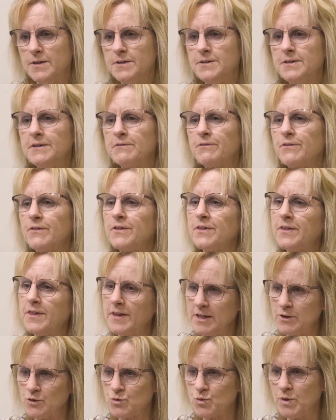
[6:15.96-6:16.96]
different
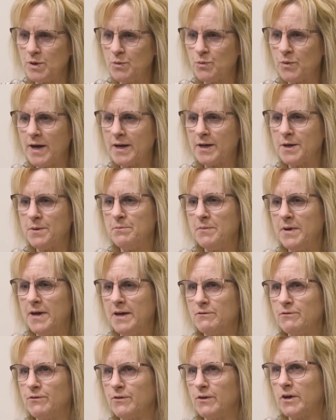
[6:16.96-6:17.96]
things we
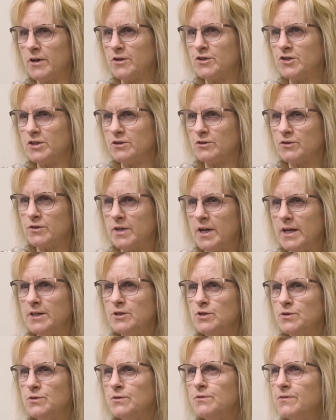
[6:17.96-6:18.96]
recommend for our children, I
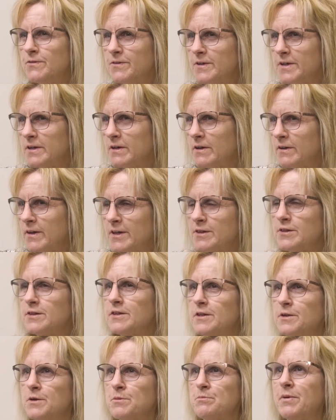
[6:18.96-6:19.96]
do feel that
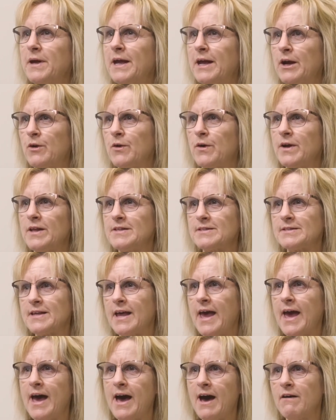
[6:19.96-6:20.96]
the parents
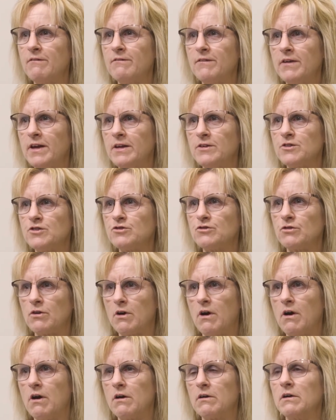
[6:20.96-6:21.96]
have a
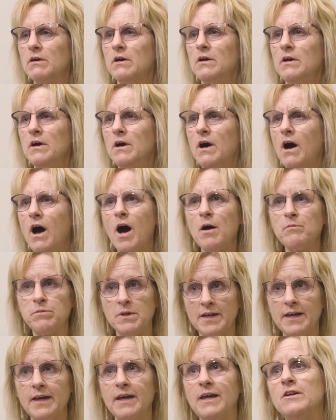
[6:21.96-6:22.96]
strong
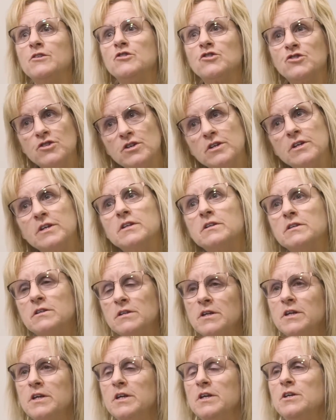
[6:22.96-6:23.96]

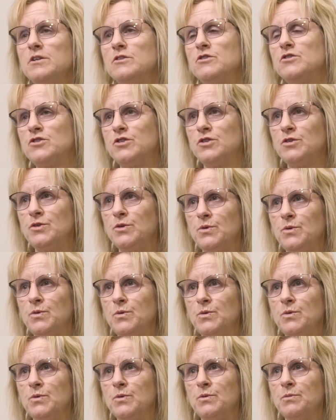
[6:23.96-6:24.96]
obligation
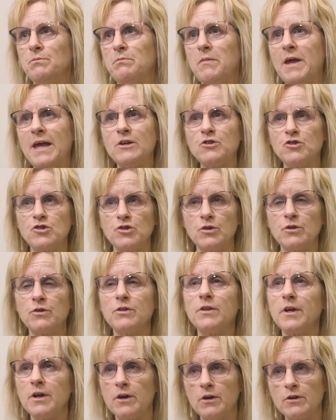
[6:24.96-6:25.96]
to make sure
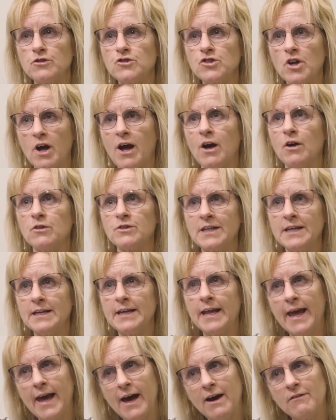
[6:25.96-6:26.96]
their child
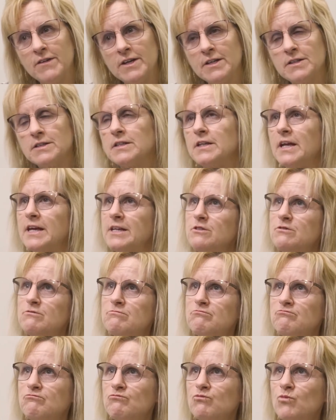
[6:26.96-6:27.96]
can have it, and I
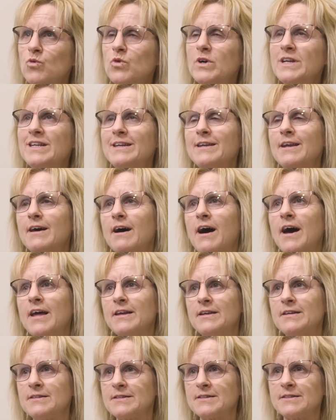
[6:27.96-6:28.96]
would
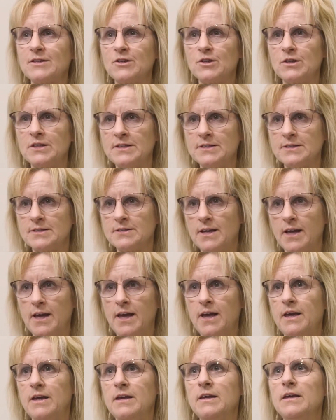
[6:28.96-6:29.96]
not necessarily
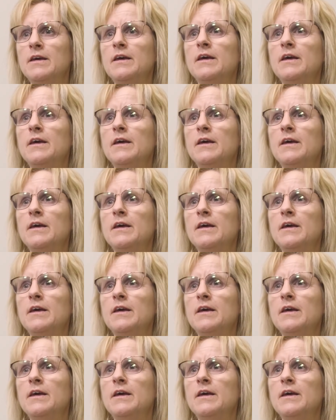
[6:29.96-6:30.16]
say